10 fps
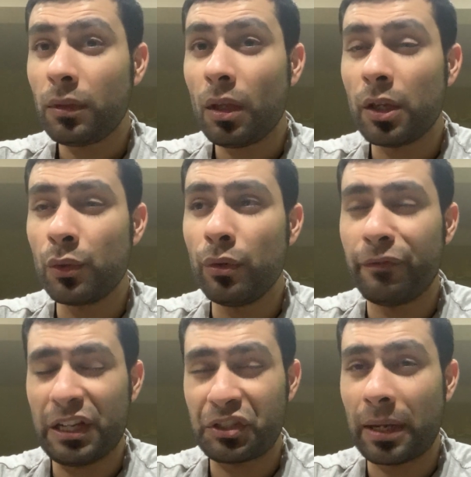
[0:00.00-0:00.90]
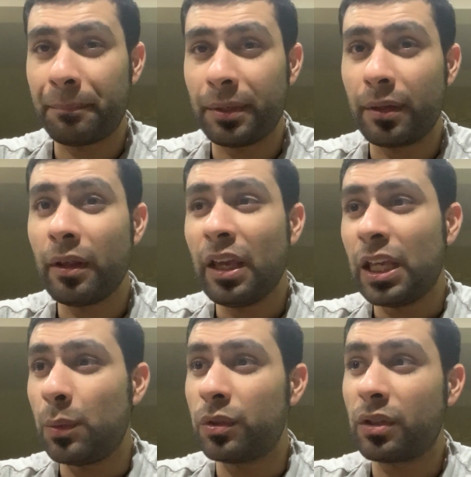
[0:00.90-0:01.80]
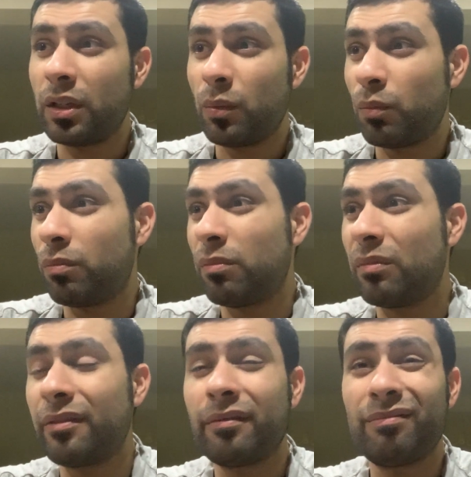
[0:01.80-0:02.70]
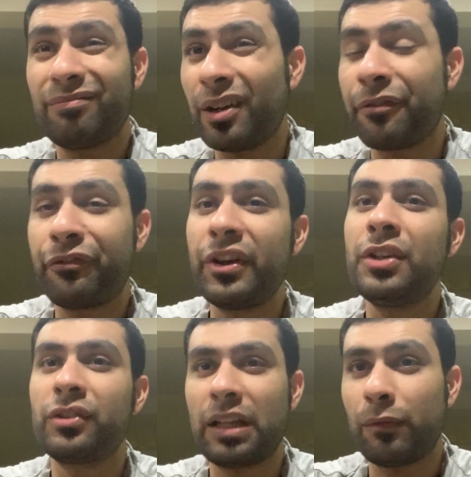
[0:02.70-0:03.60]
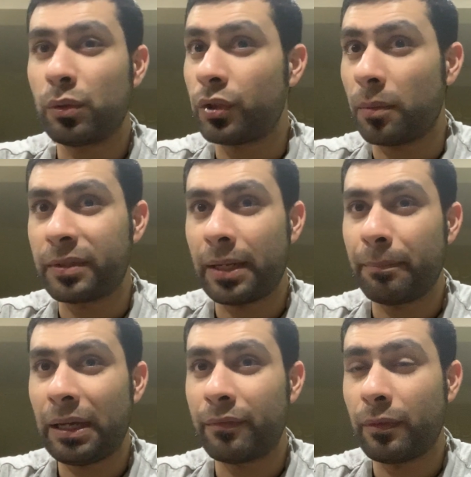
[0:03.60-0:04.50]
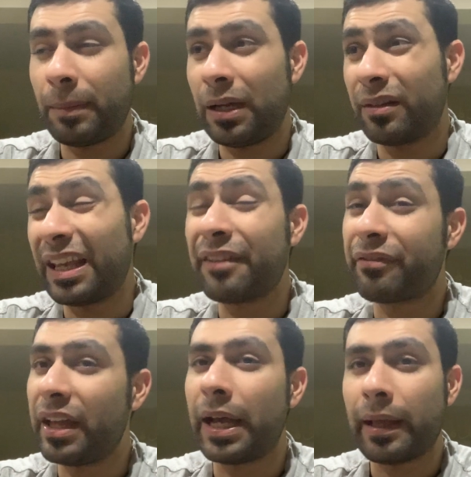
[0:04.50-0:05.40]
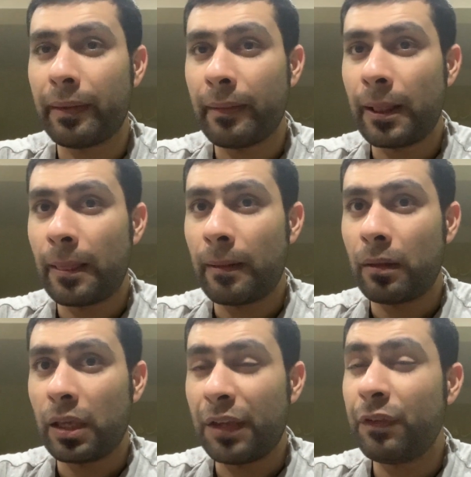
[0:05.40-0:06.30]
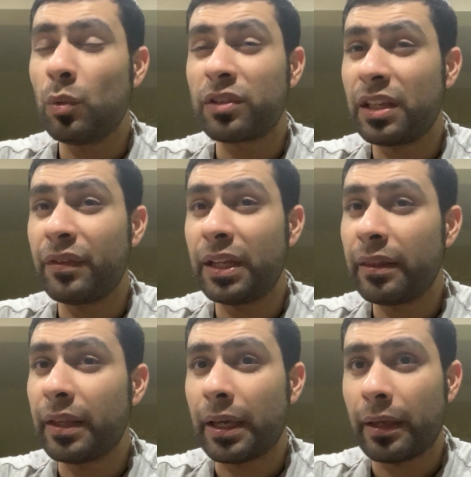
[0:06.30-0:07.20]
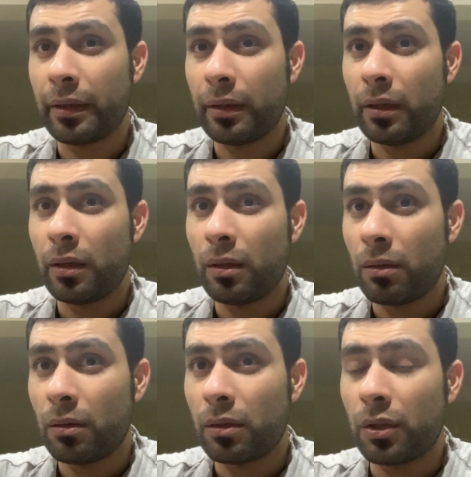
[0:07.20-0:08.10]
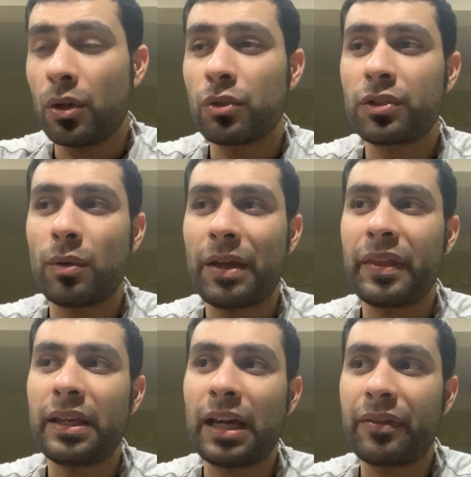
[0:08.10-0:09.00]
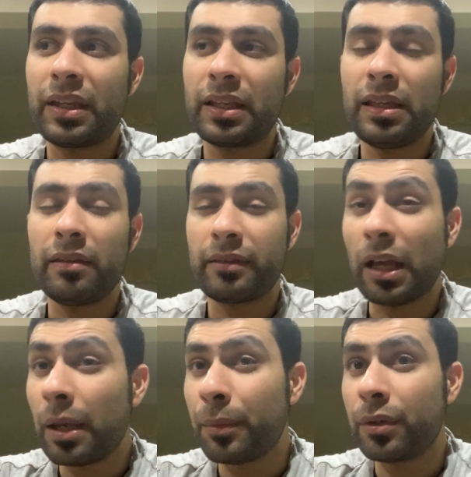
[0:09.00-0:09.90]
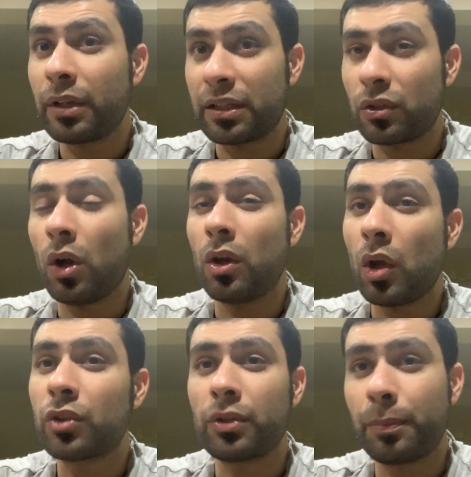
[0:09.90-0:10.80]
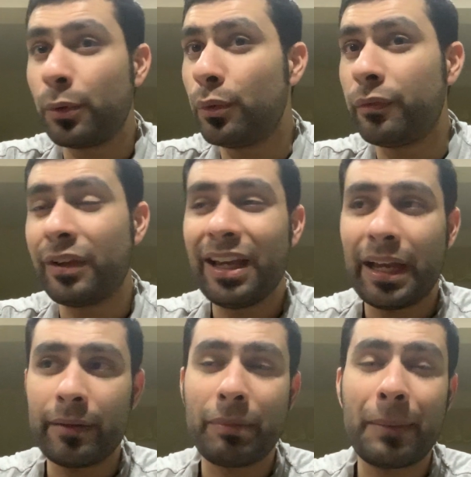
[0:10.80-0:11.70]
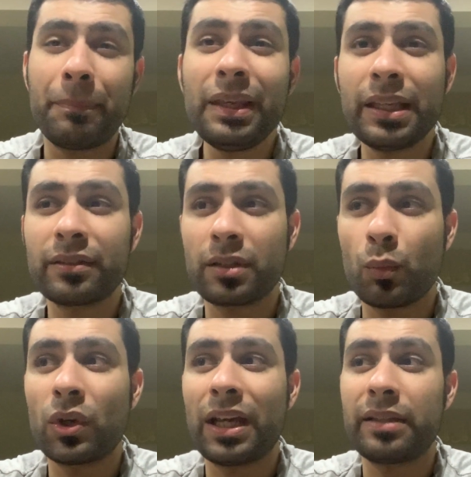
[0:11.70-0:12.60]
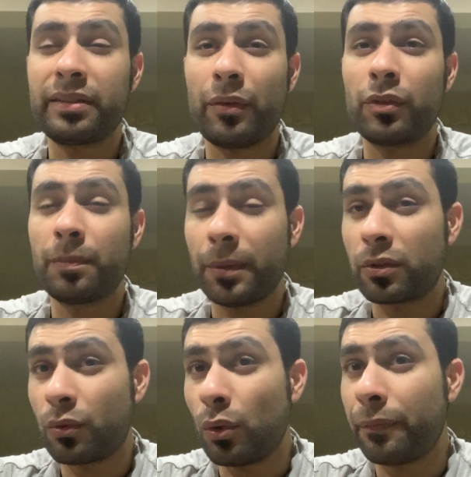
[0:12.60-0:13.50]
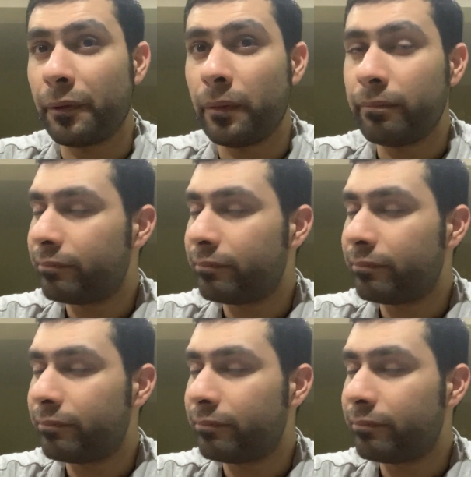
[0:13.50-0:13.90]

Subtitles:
a unified champion, he was a fringe level top 10 pound for pound, if he was even in there, you know. So I think Keith Thurman has got a lot to prove, and by beating someone like Terence Bud Crawford,